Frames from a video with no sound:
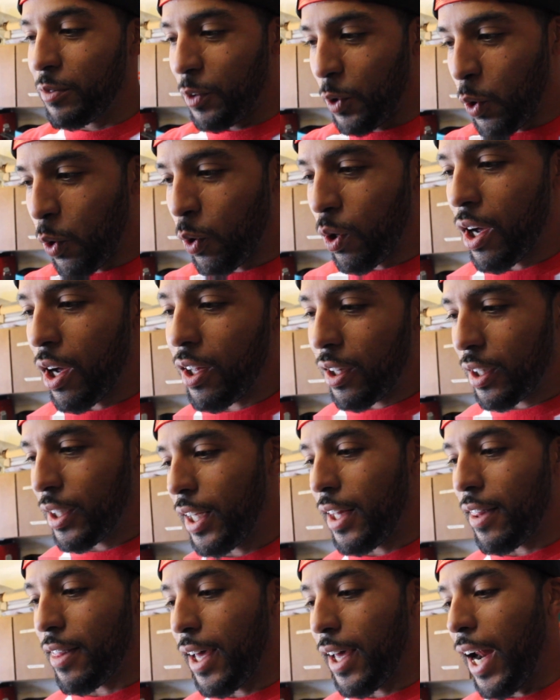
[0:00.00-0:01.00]

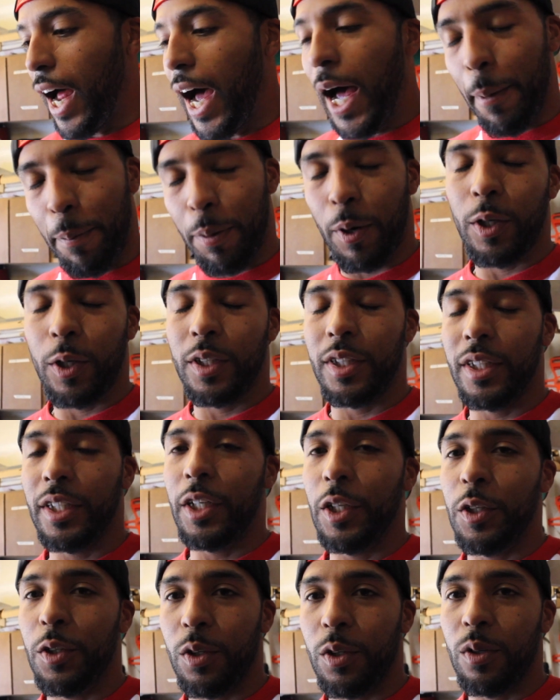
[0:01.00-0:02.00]
quality that I personally
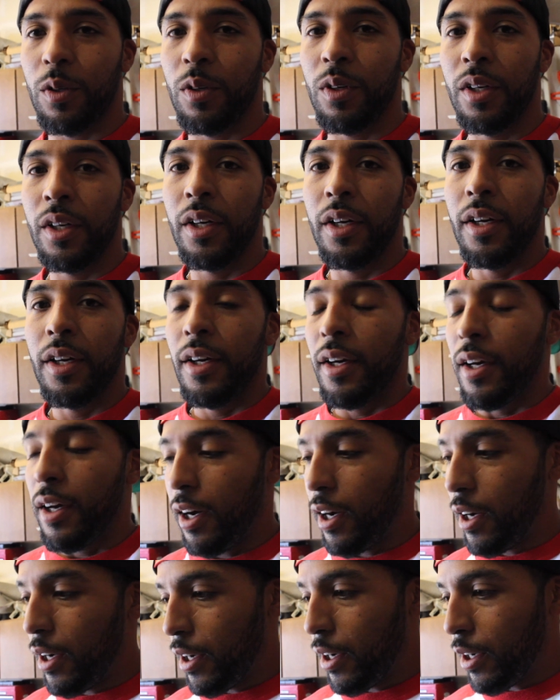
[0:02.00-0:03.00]
could do,
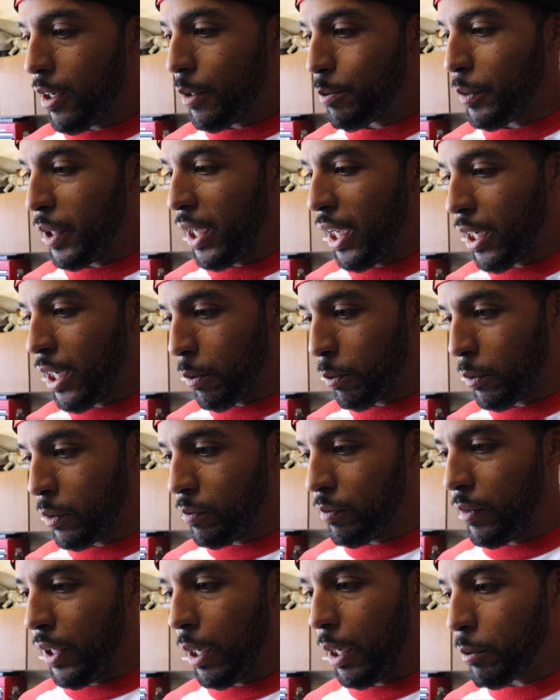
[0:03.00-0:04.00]
and I'm
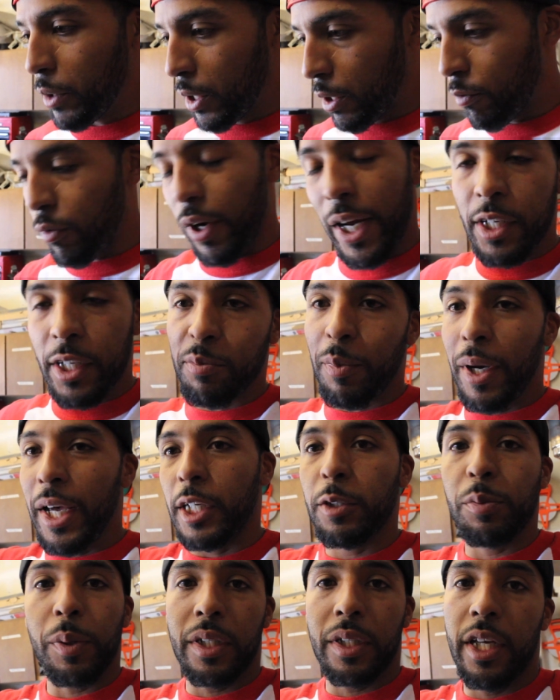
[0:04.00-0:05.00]
gonna raise my
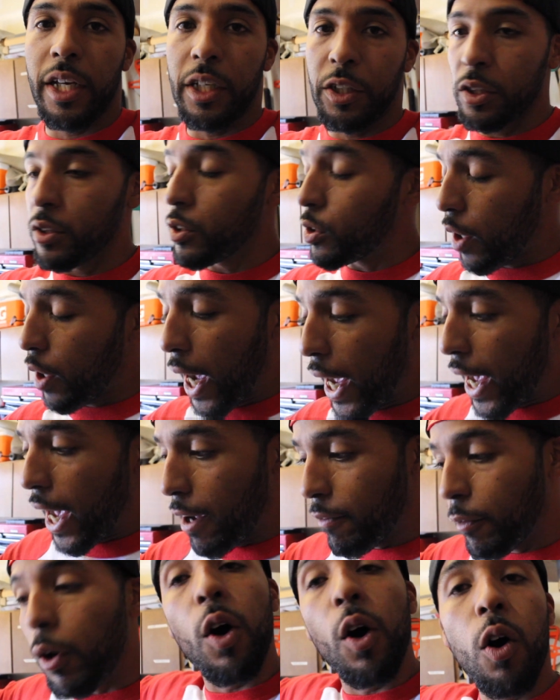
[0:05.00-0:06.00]
expectations. So I
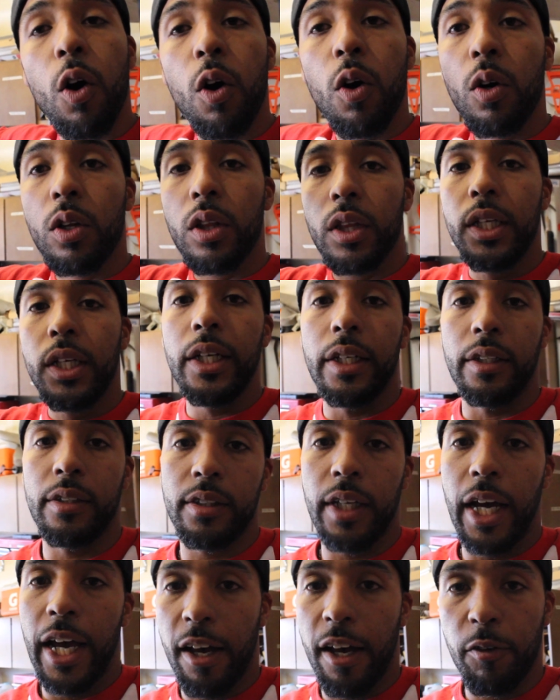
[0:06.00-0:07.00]
have a whole
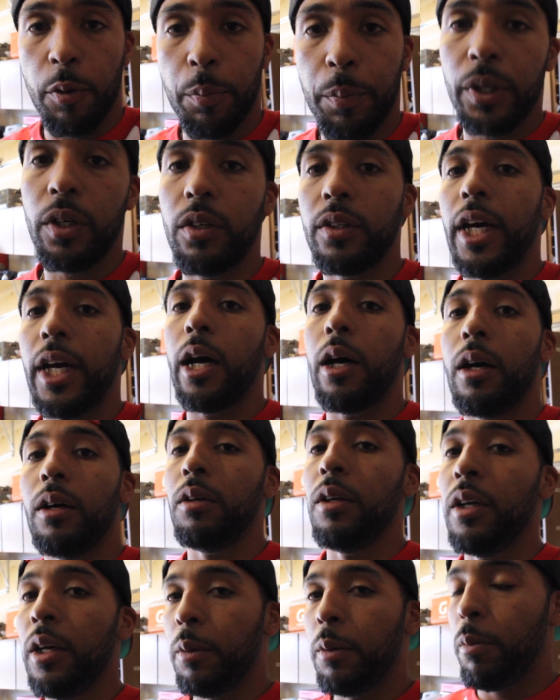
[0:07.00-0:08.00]
list. I have a build
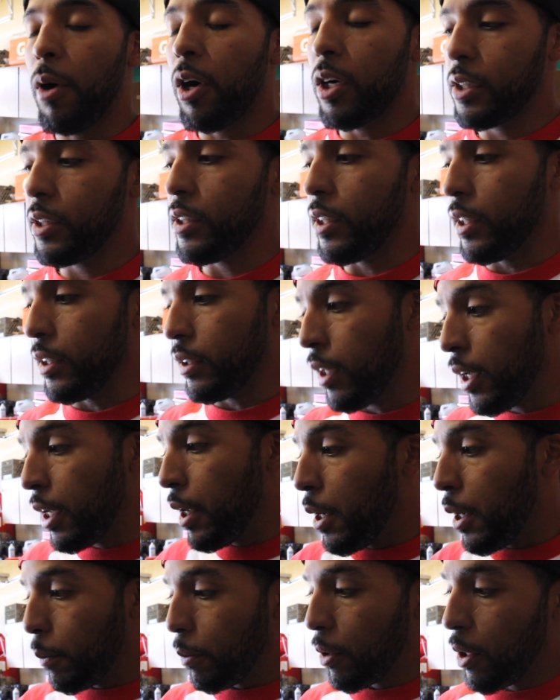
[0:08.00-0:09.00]
out parts list.
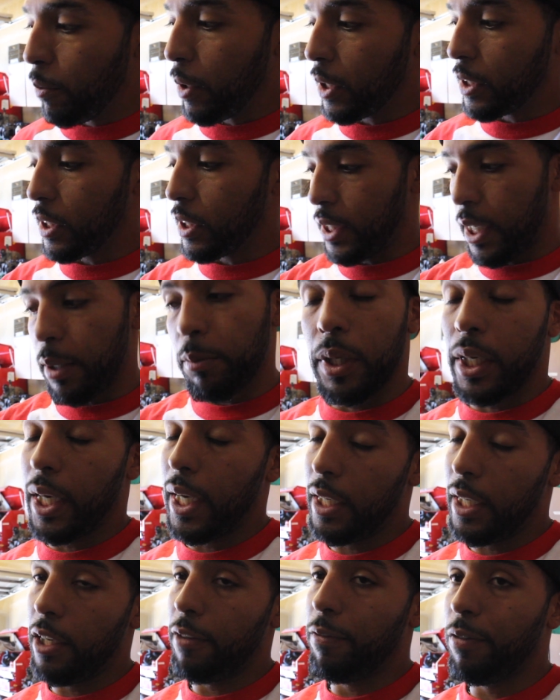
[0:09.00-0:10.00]
Pretty much the same thing
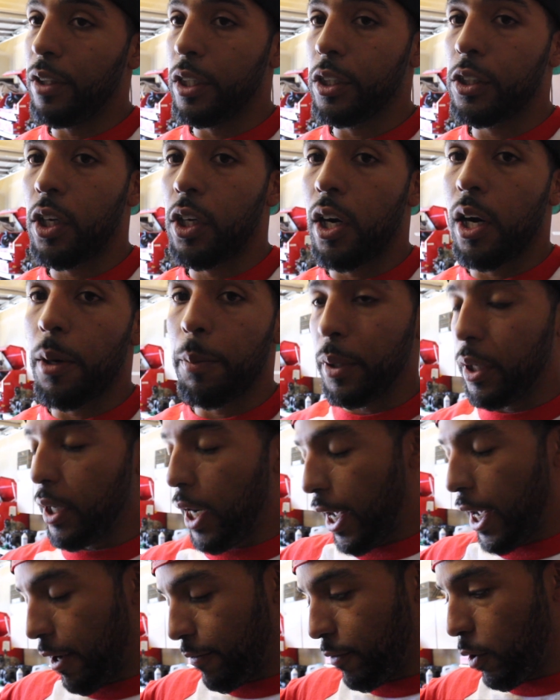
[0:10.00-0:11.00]
I did for this car,
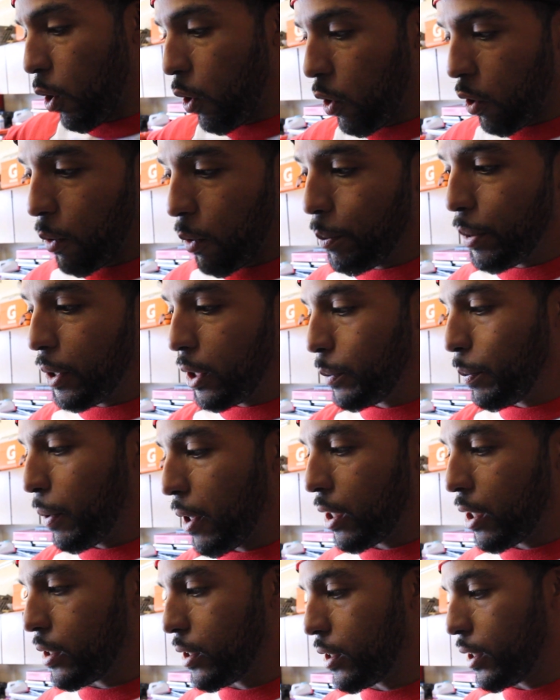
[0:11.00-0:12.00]
but I have a whole build
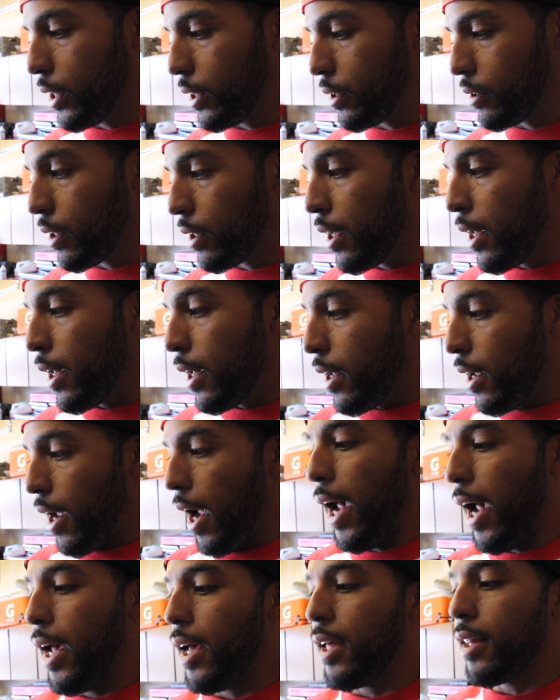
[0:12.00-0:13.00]
parts list
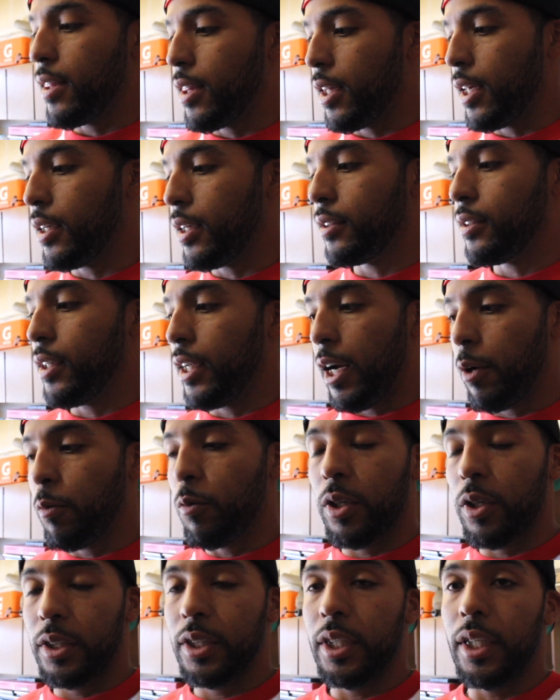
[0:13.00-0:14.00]
and things that I
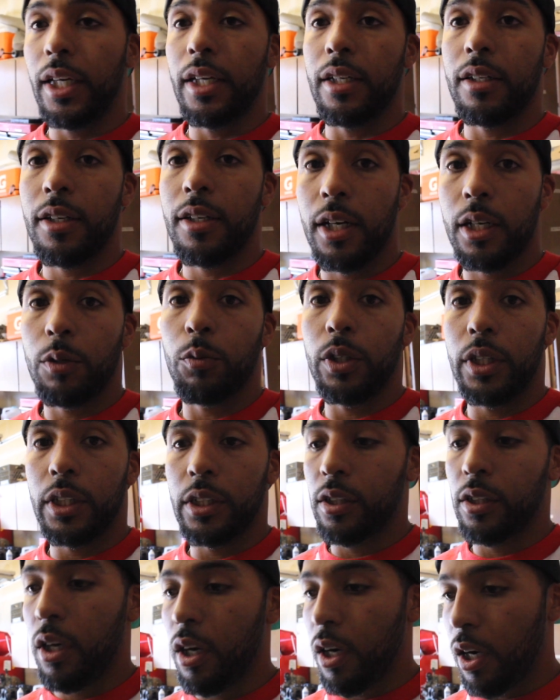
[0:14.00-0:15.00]
want to get done with
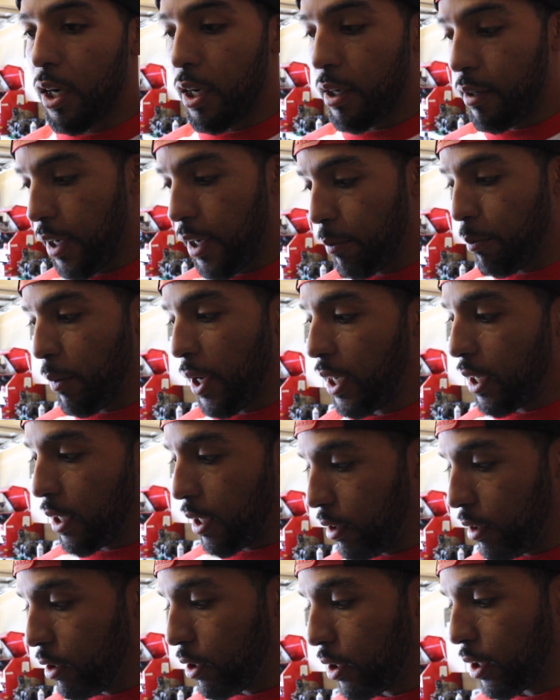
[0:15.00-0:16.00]
this car and make
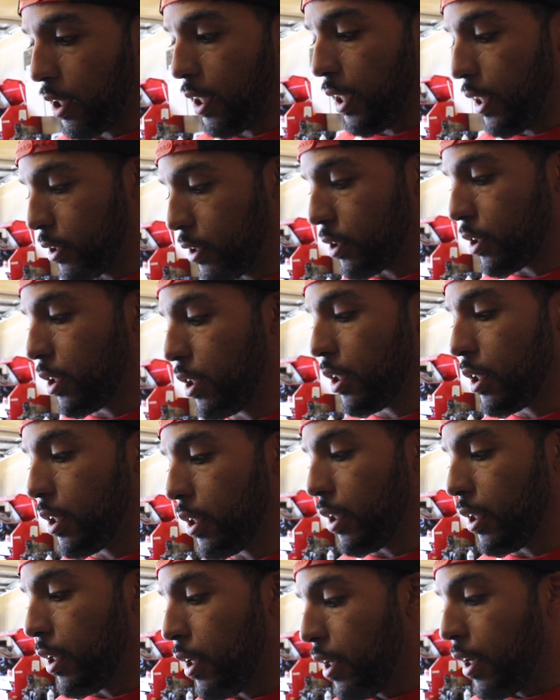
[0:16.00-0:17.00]
it look as
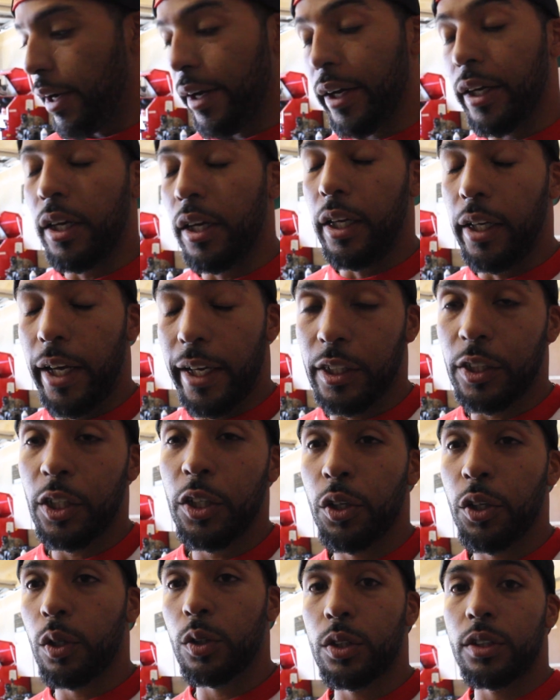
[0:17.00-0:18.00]
good and as
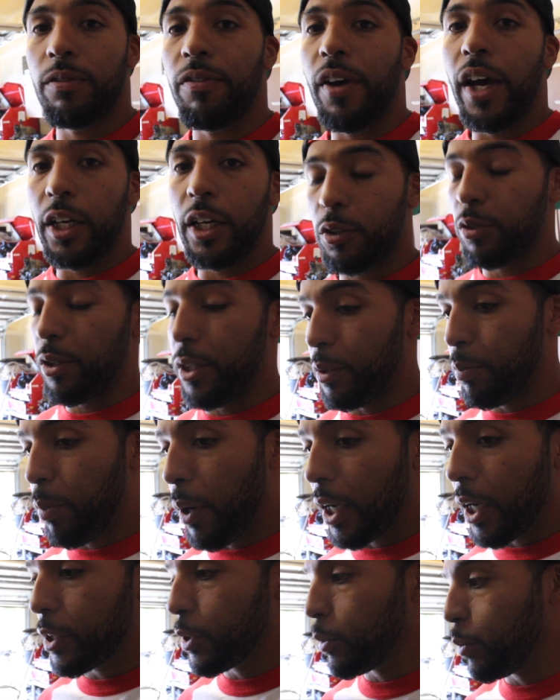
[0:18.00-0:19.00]
close to factory as
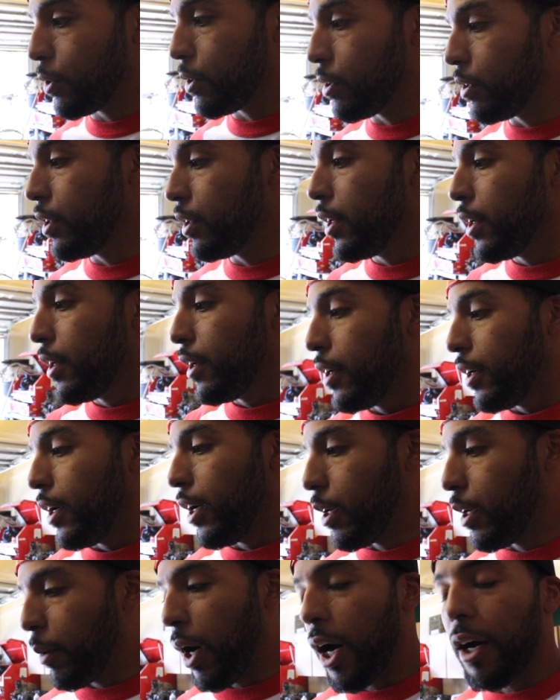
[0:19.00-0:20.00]
possible.
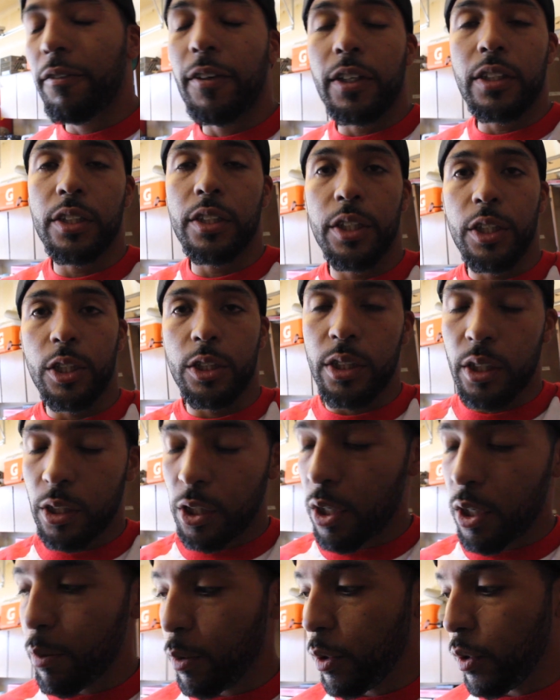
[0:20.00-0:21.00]
Obviously there's a
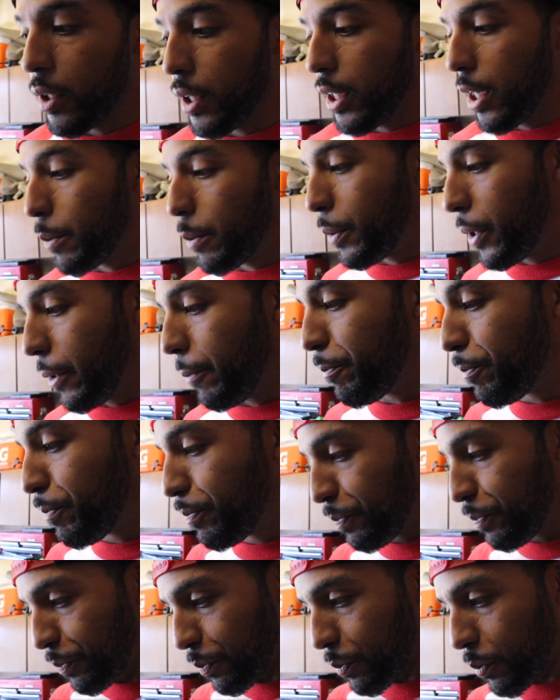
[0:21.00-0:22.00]
turbo in there, but
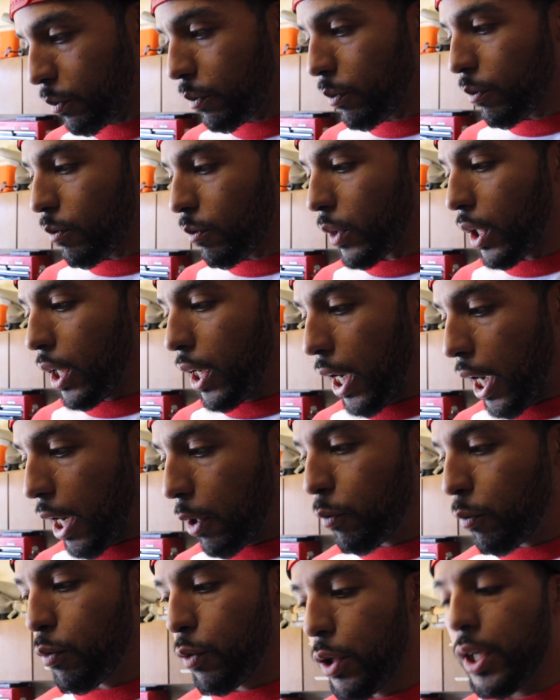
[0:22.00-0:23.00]

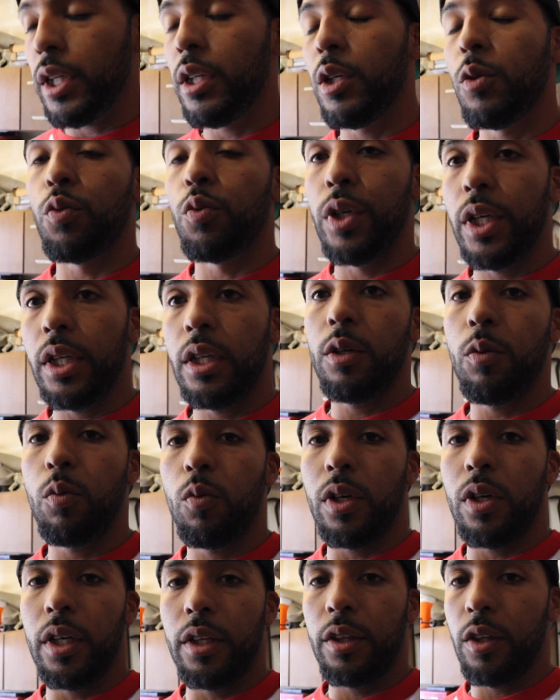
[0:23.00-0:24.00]
I really
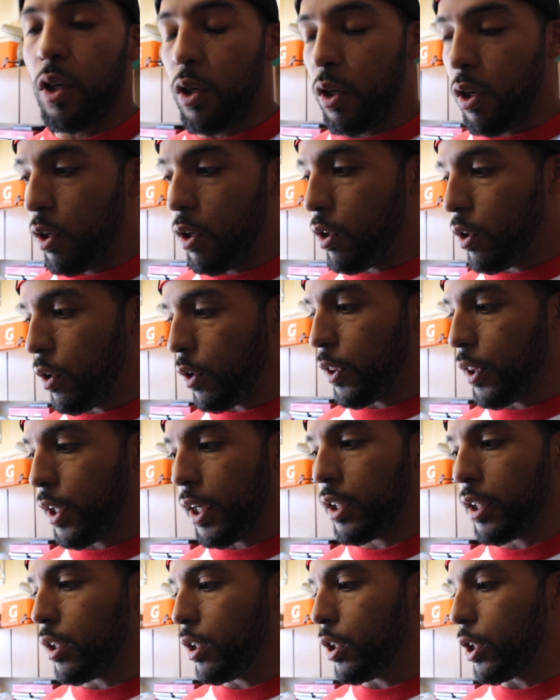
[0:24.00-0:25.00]
want the whole
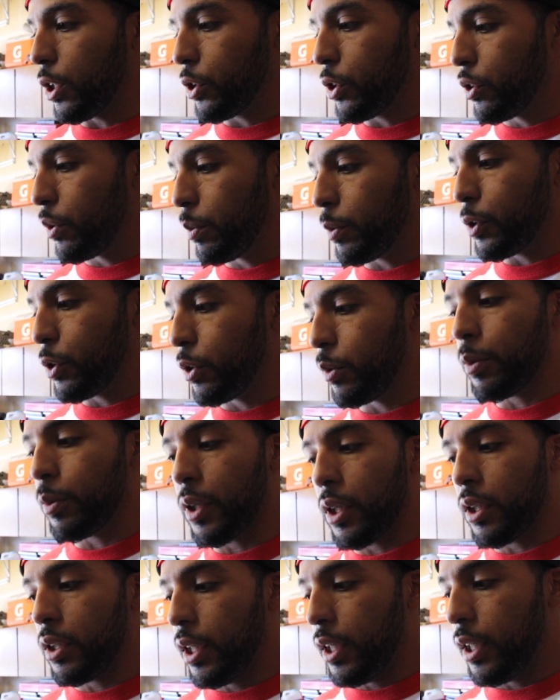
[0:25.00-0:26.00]
thing to look
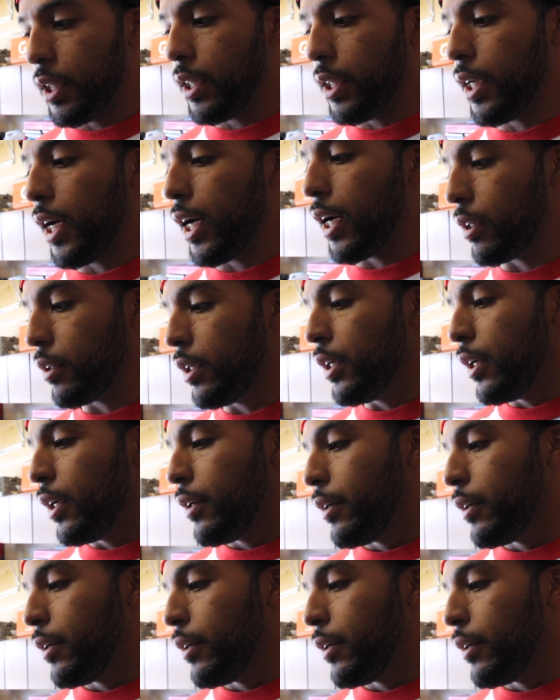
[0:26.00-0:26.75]
super clean and dialed.